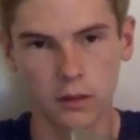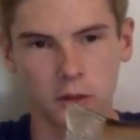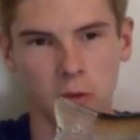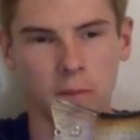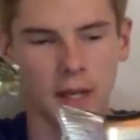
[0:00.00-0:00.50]

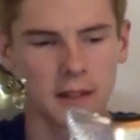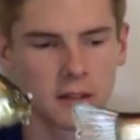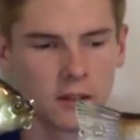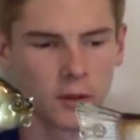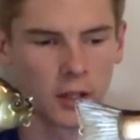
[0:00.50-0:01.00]
swim baits
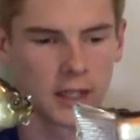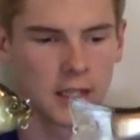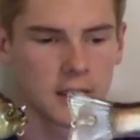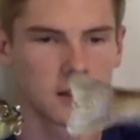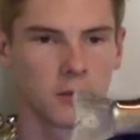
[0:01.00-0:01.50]
that I've got
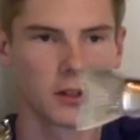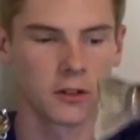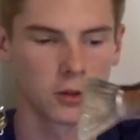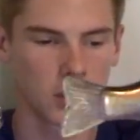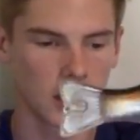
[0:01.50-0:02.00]
here. So we've got the
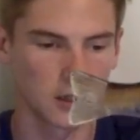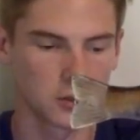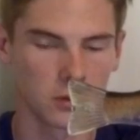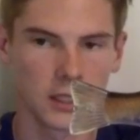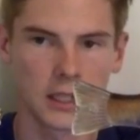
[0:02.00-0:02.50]

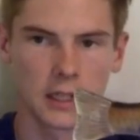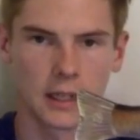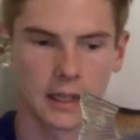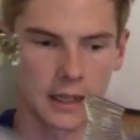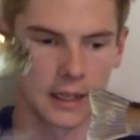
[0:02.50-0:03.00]
Gigantual here
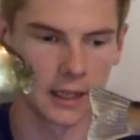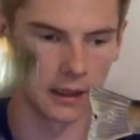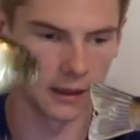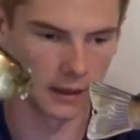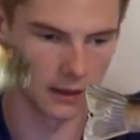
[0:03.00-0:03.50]

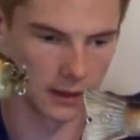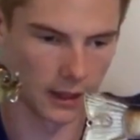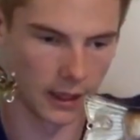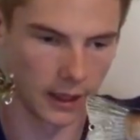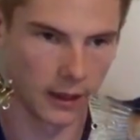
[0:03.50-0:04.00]
and
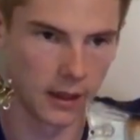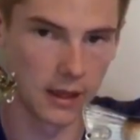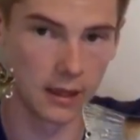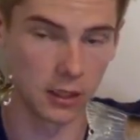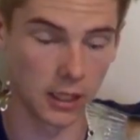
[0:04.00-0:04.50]
the
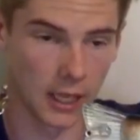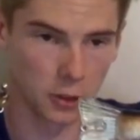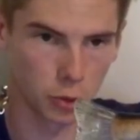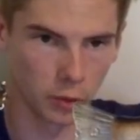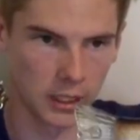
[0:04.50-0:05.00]

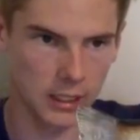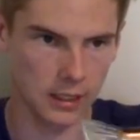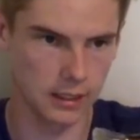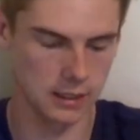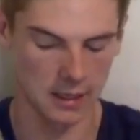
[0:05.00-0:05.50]
Gantual here.
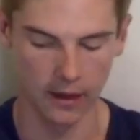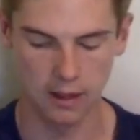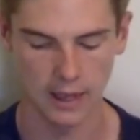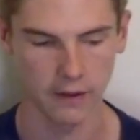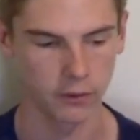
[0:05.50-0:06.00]

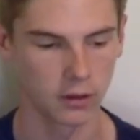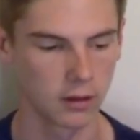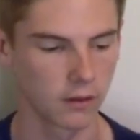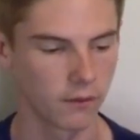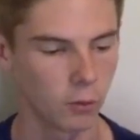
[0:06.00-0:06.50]

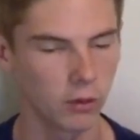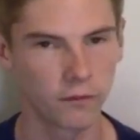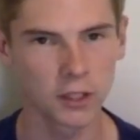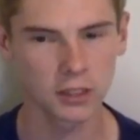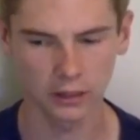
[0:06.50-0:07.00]
We've
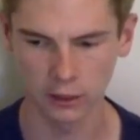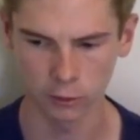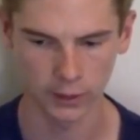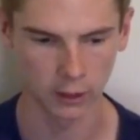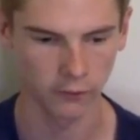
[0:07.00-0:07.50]
fished a little
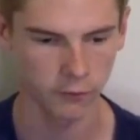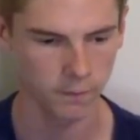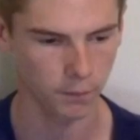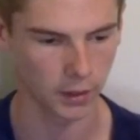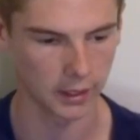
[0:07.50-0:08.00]
bit of
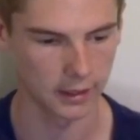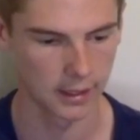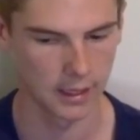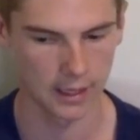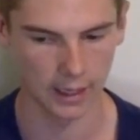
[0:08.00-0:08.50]
them, but
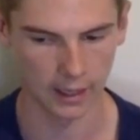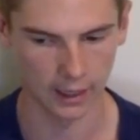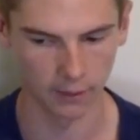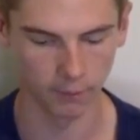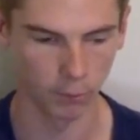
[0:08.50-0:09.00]

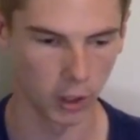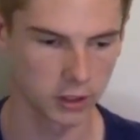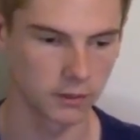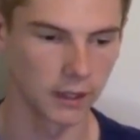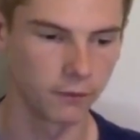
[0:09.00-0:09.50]

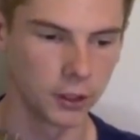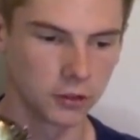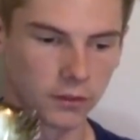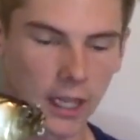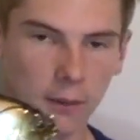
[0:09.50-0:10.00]
most of our fish
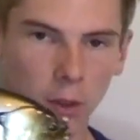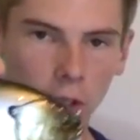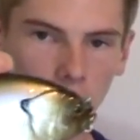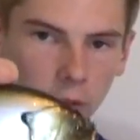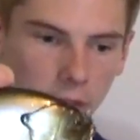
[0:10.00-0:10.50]
have come
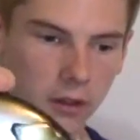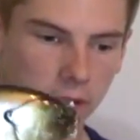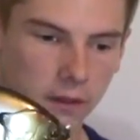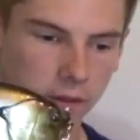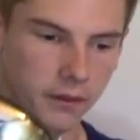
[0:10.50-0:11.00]
on
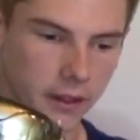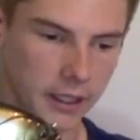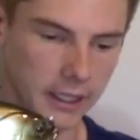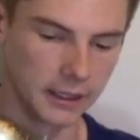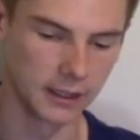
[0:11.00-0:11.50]

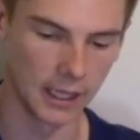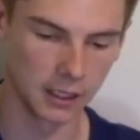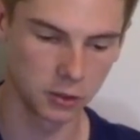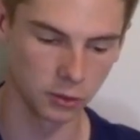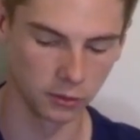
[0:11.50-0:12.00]
the
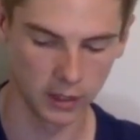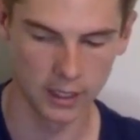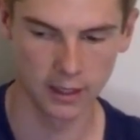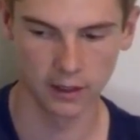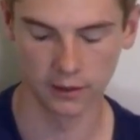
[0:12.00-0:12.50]
Gantual.
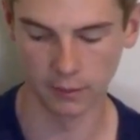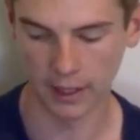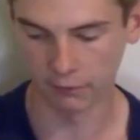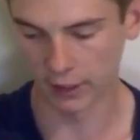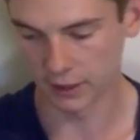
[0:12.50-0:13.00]
The
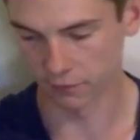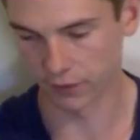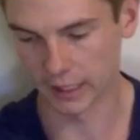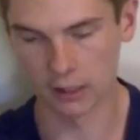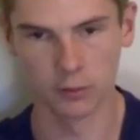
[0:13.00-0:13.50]
main reason
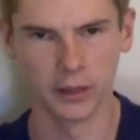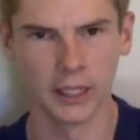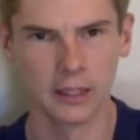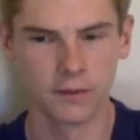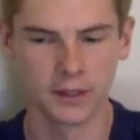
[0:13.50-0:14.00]
for that, I
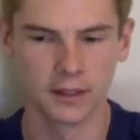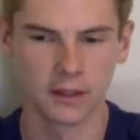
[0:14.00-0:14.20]
believe, is